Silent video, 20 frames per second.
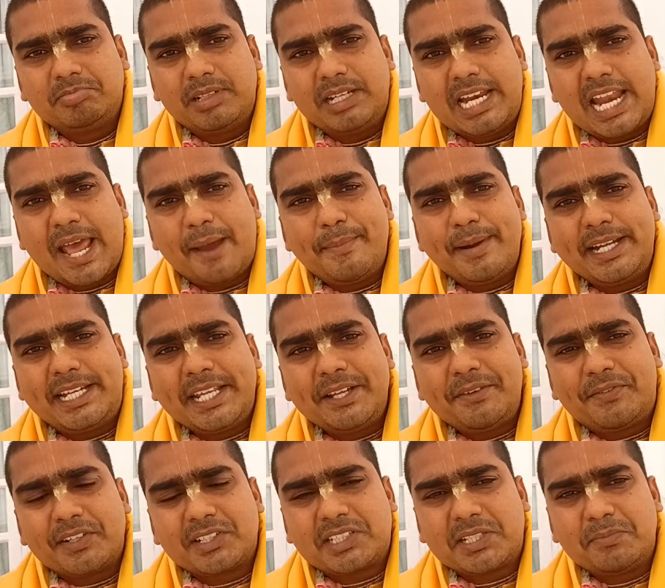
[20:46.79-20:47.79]
lamenting
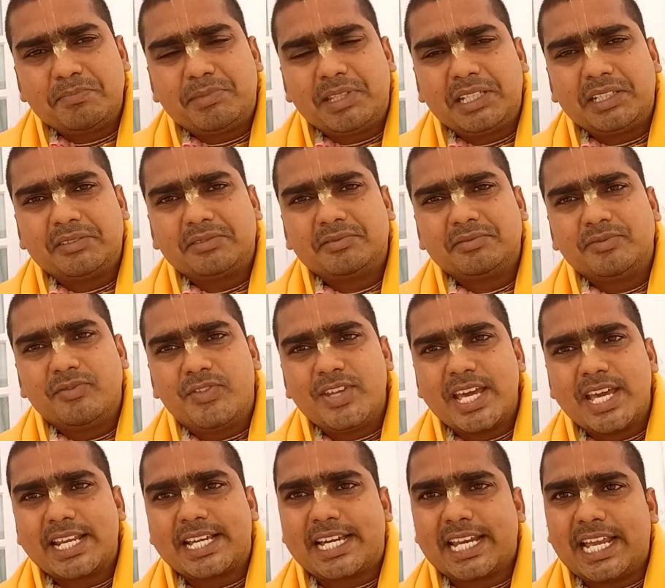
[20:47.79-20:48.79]
for something, we
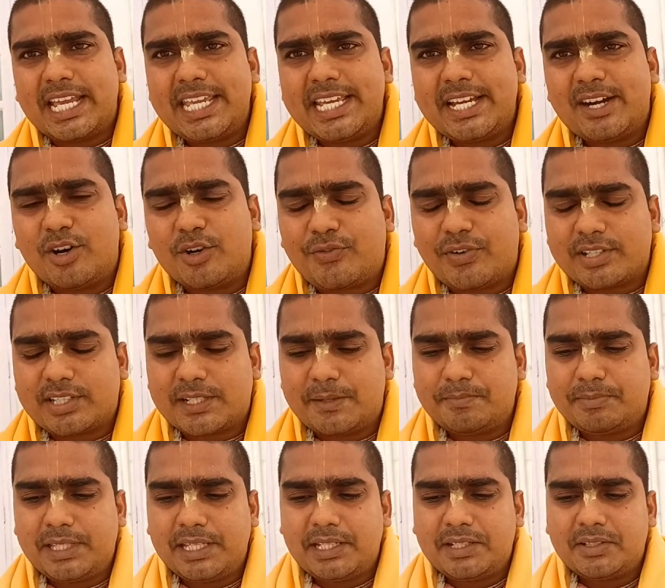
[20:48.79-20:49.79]
are crying out for
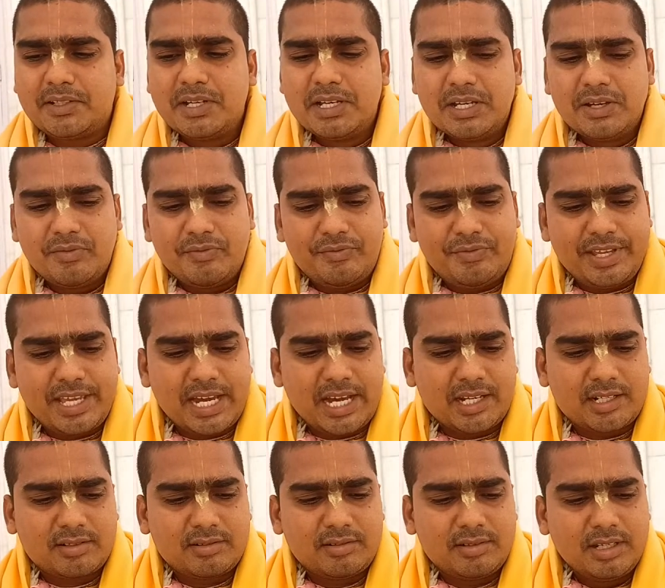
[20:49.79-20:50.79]
something, we
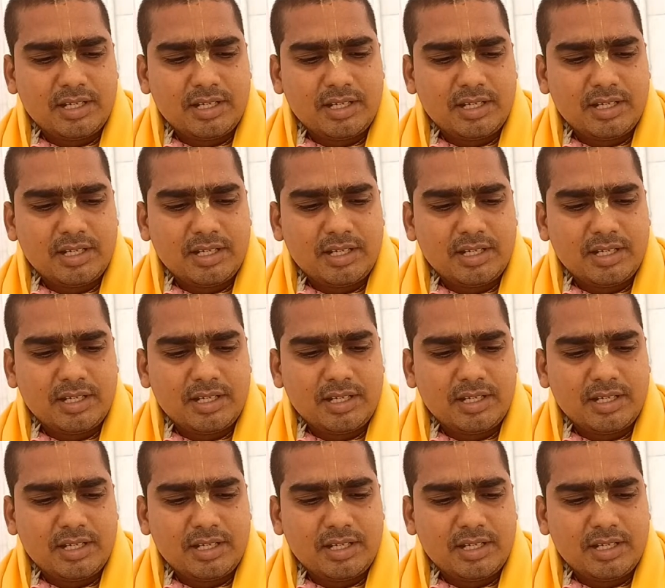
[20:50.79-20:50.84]
are